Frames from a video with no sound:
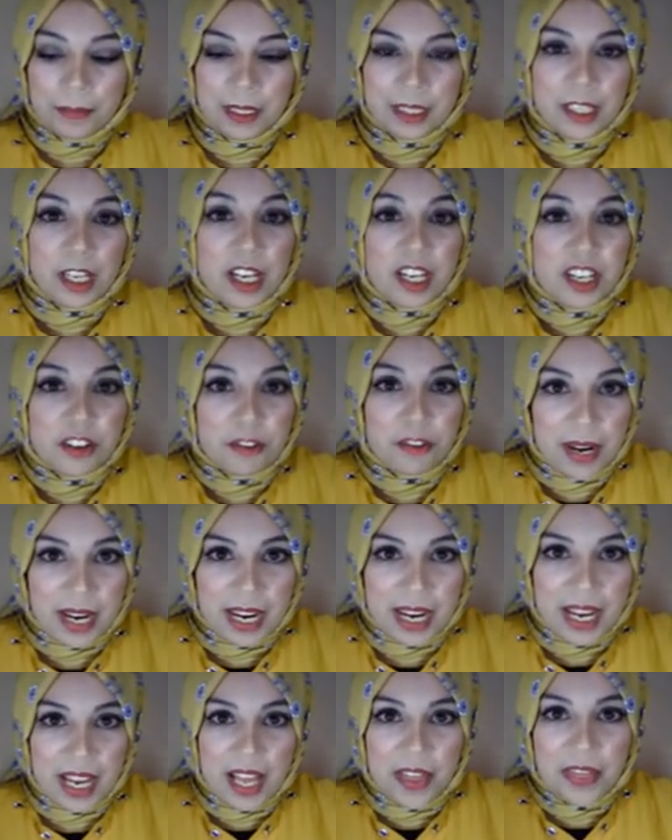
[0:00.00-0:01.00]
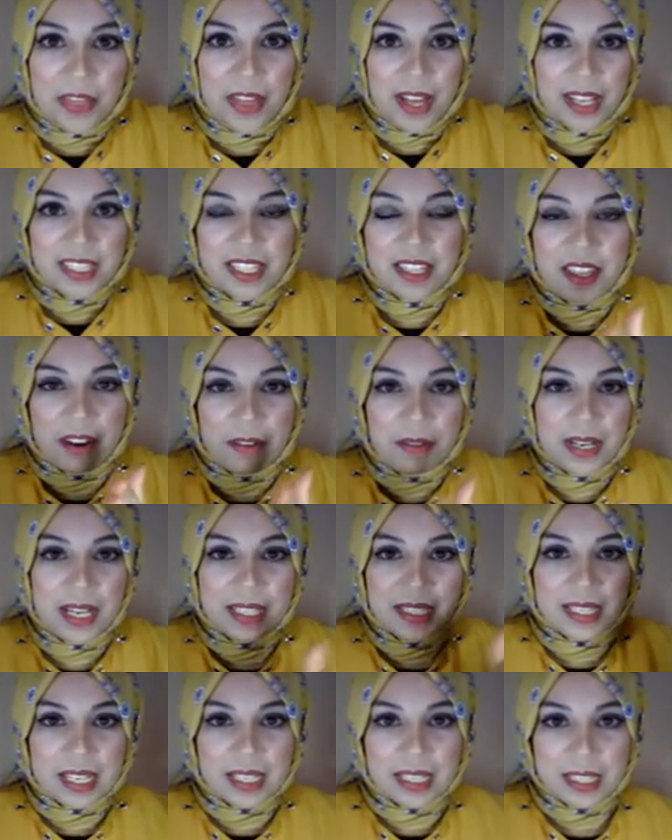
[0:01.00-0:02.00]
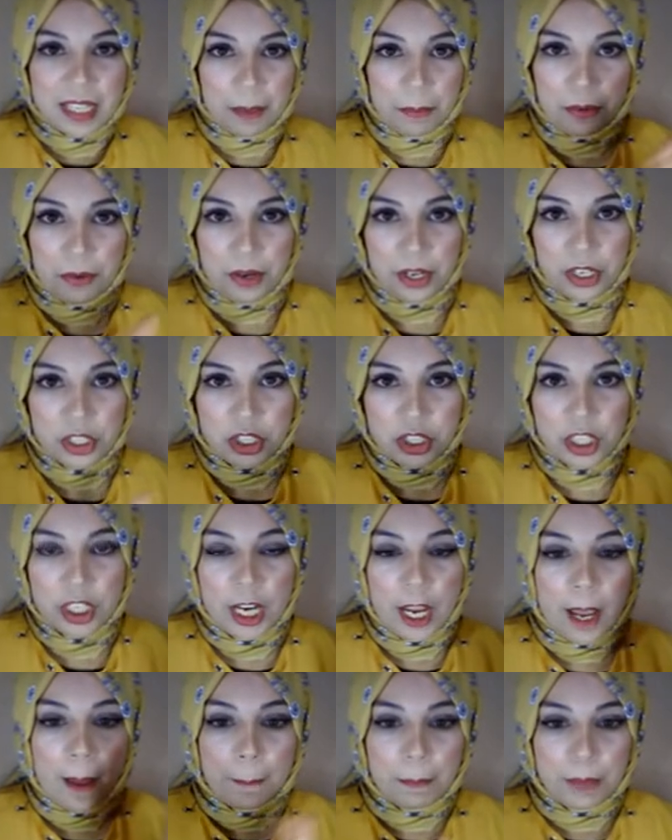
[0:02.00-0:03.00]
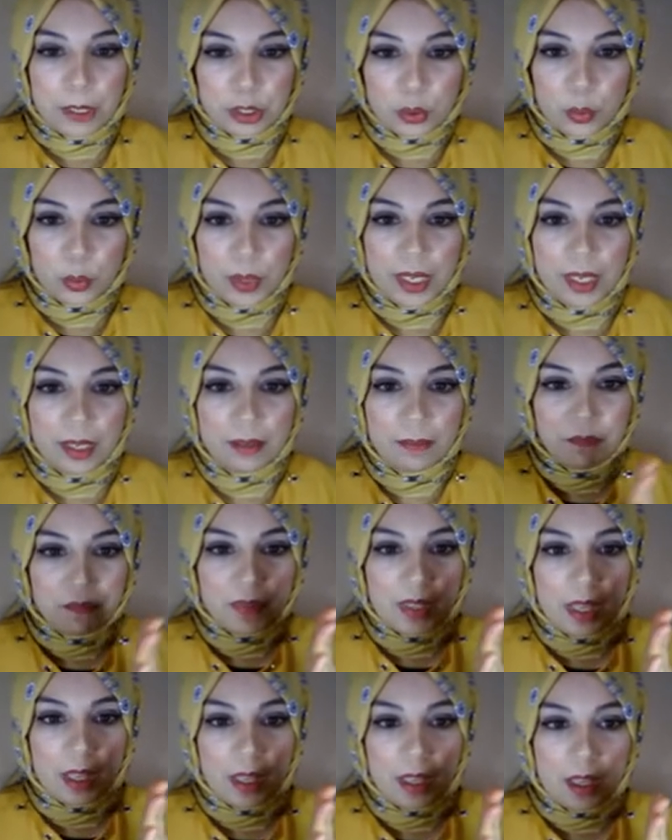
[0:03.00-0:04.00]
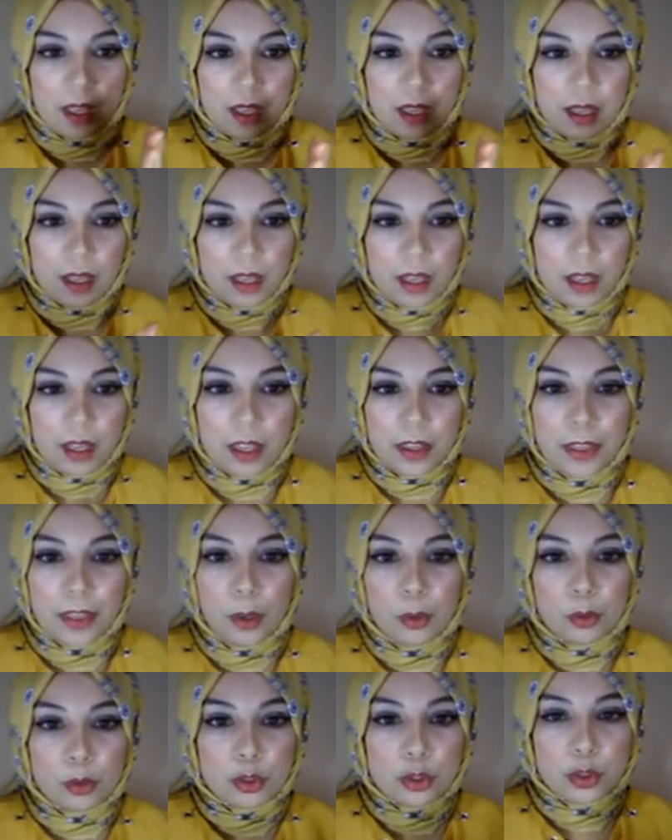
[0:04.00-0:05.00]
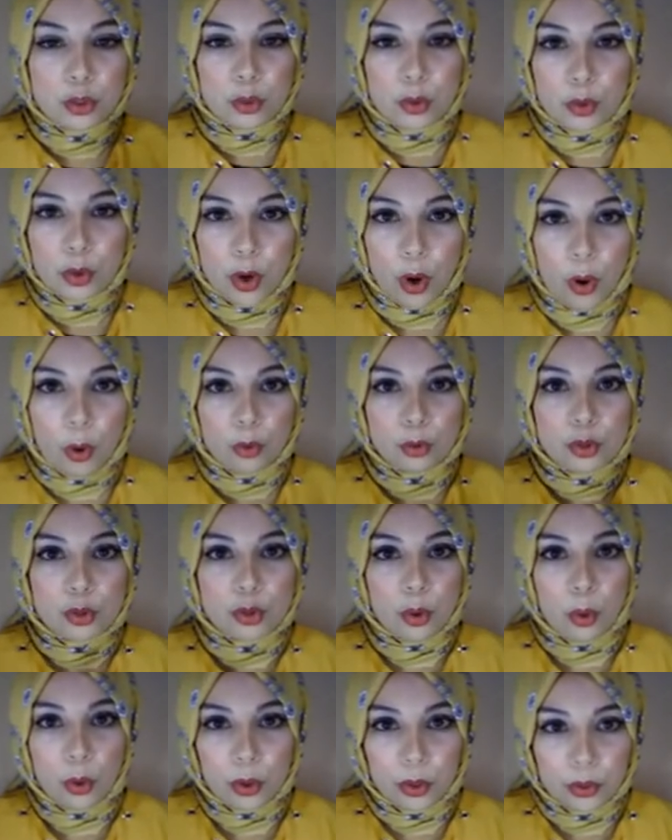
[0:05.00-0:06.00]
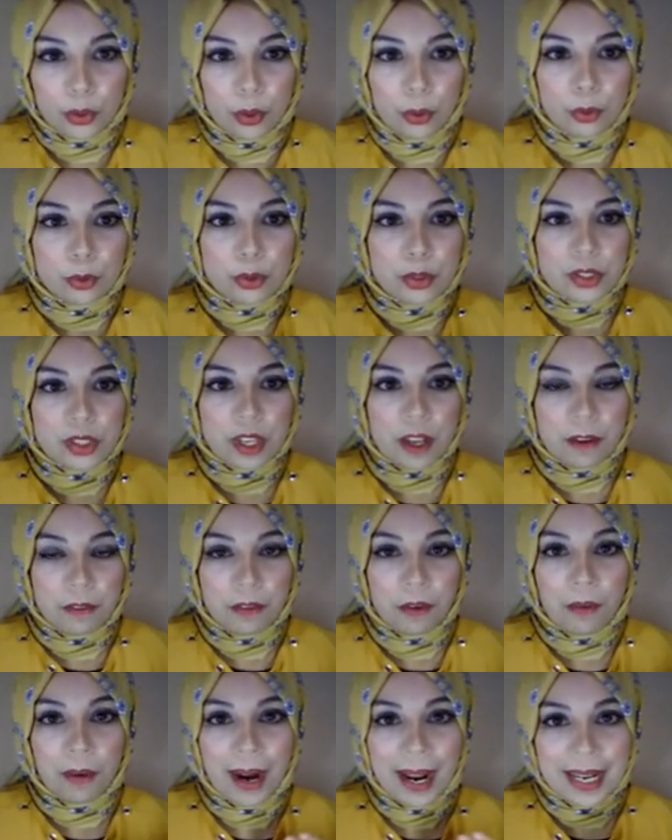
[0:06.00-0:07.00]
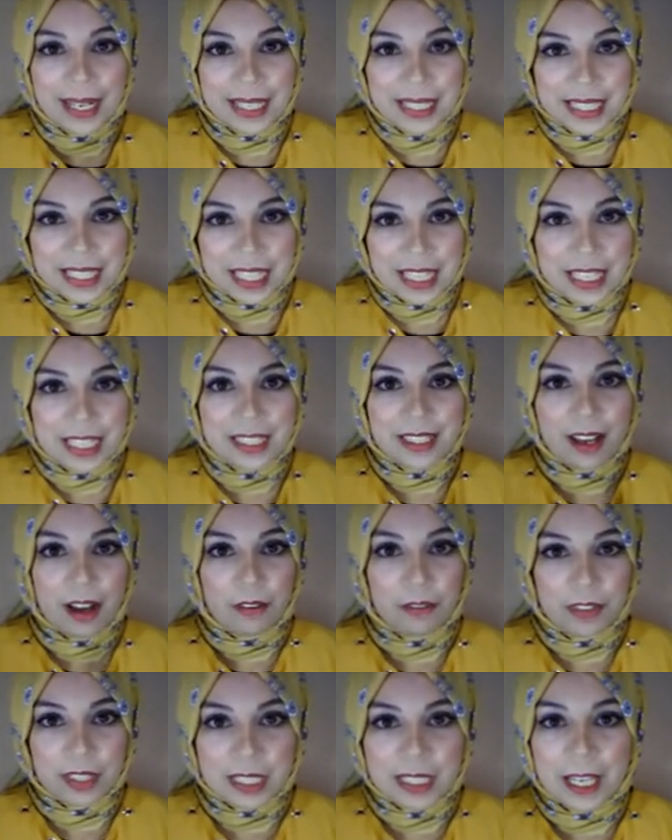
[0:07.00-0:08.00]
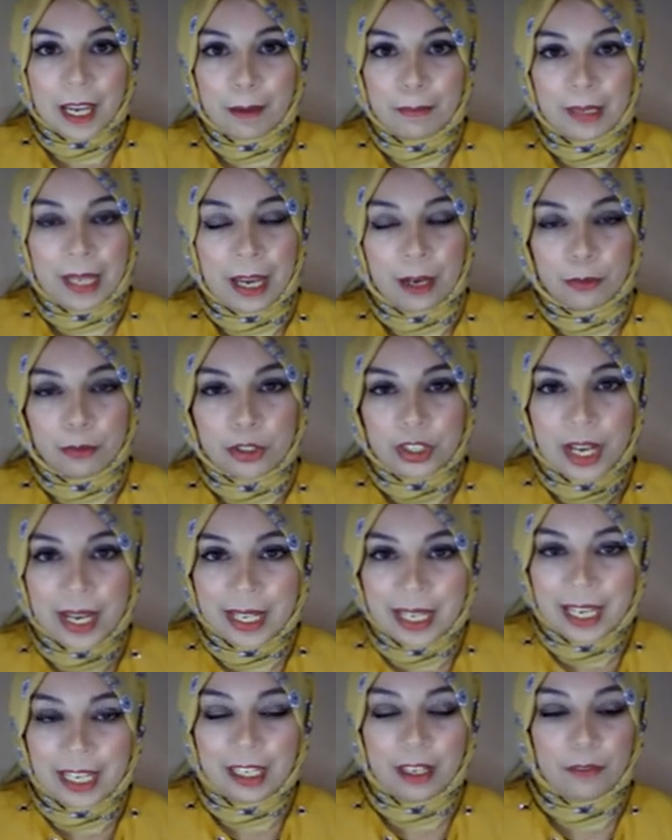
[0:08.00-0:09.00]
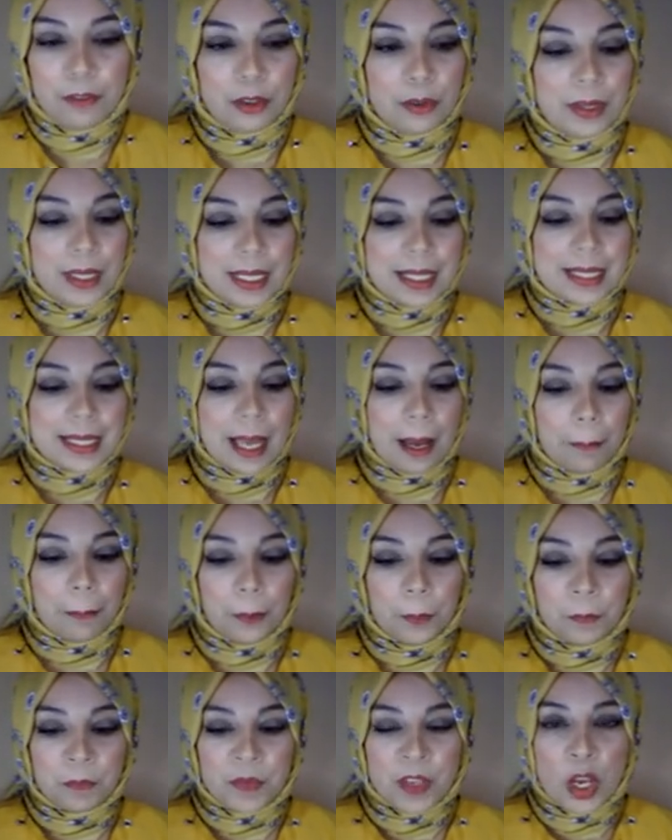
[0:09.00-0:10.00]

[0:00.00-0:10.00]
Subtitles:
agree that there is a separation between those 2 codes or those varieties of the same language. I can give you an example.